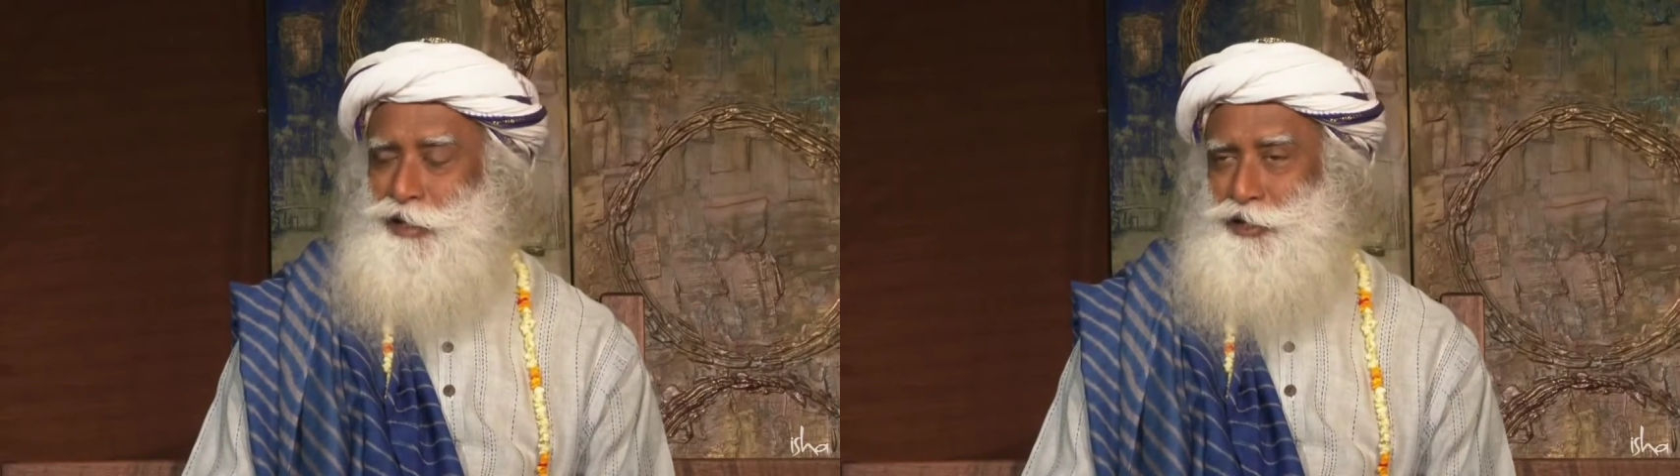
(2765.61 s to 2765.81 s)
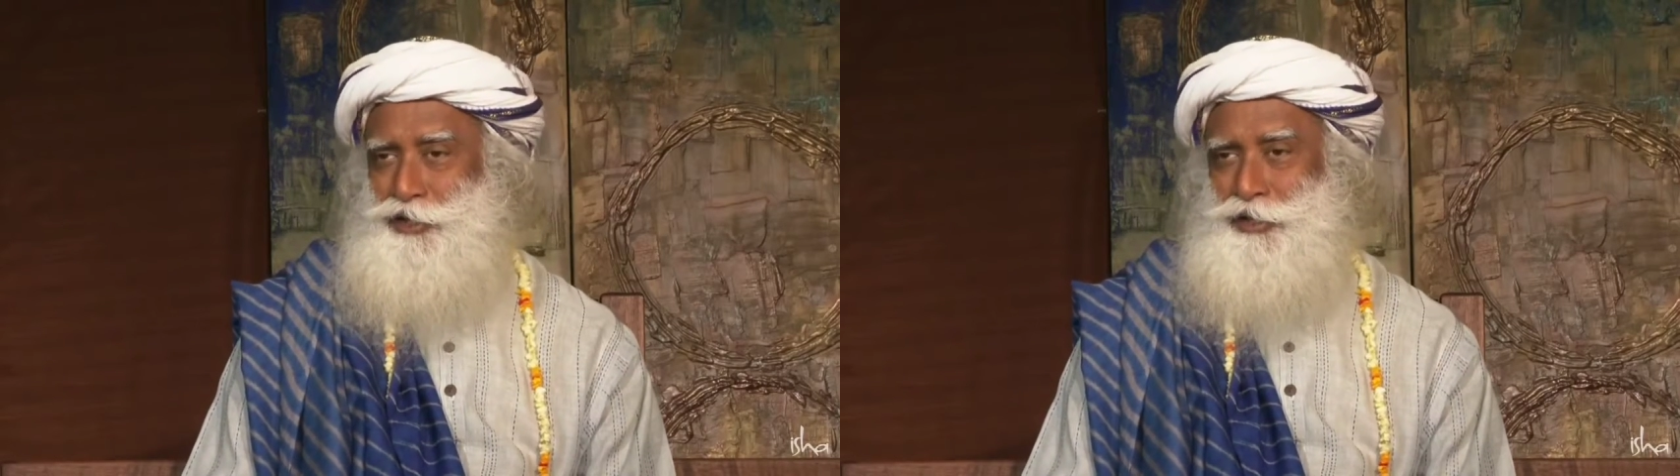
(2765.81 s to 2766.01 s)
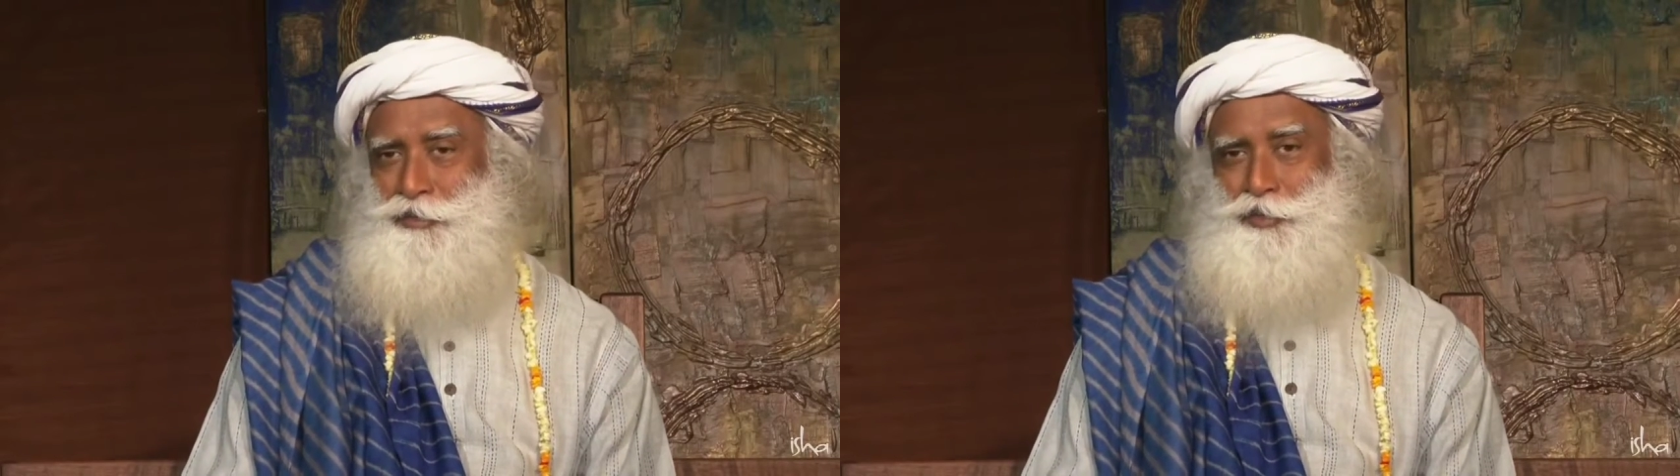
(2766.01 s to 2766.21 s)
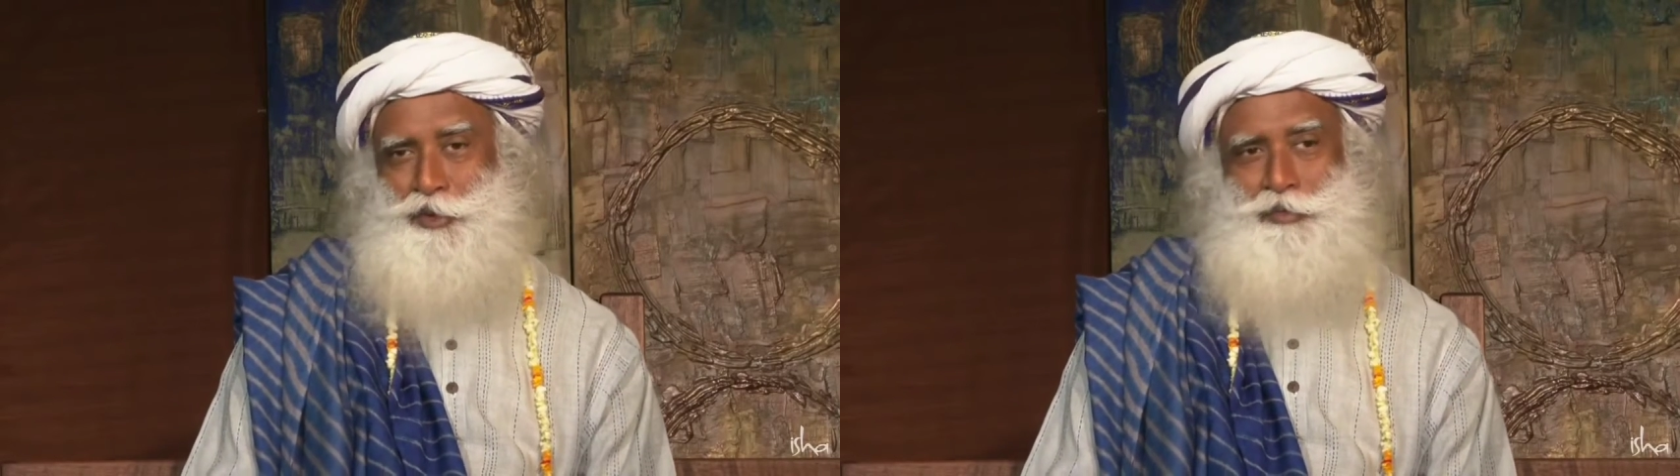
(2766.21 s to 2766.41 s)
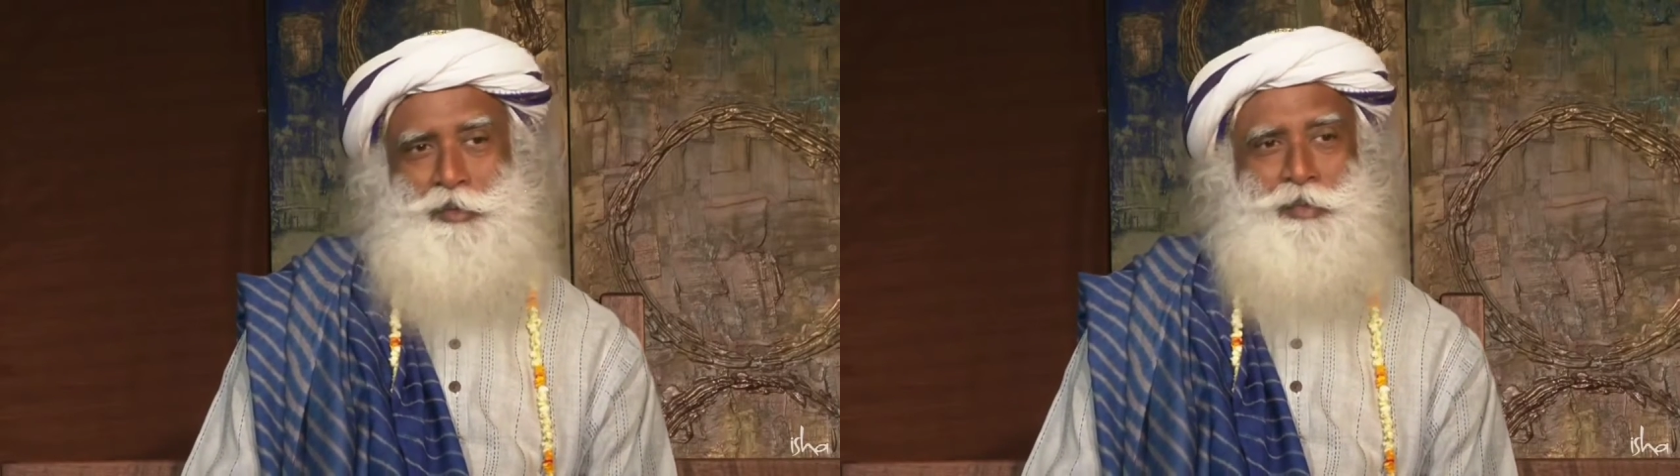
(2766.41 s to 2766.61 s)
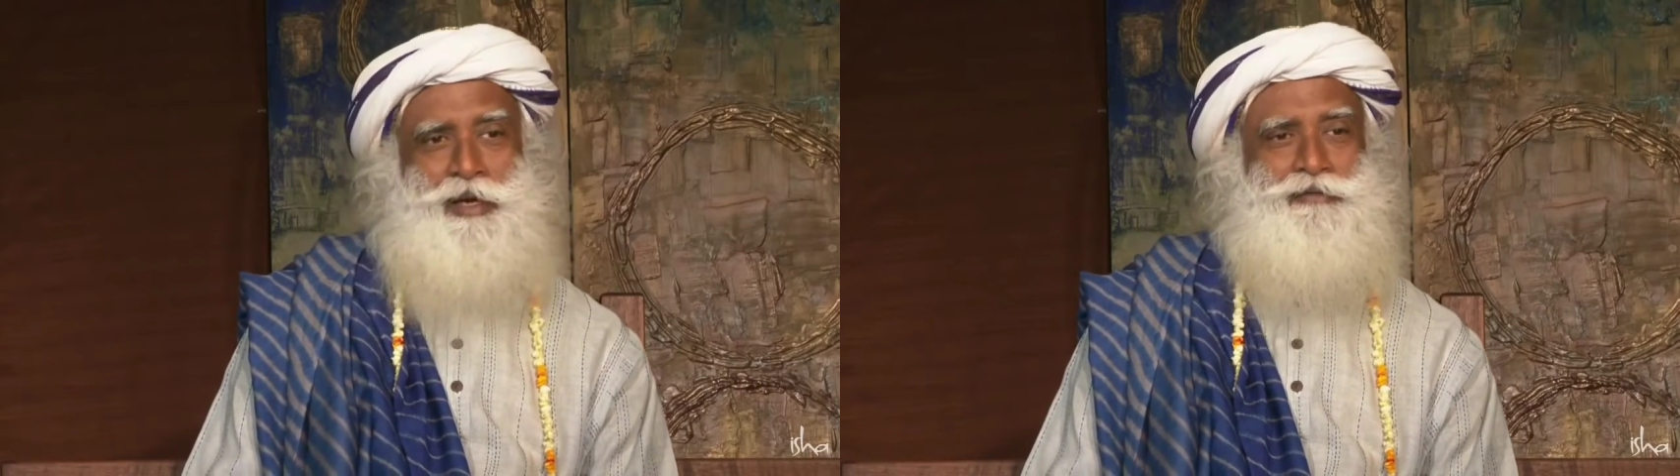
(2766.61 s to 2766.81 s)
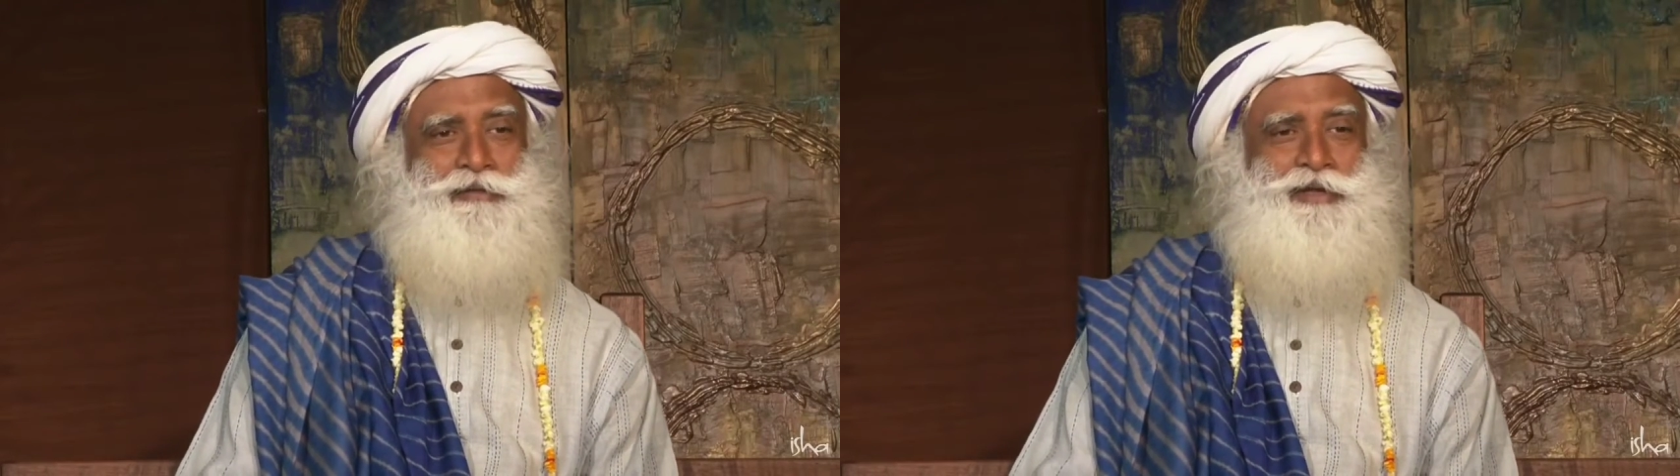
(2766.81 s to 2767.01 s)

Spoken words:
ashram was prepared for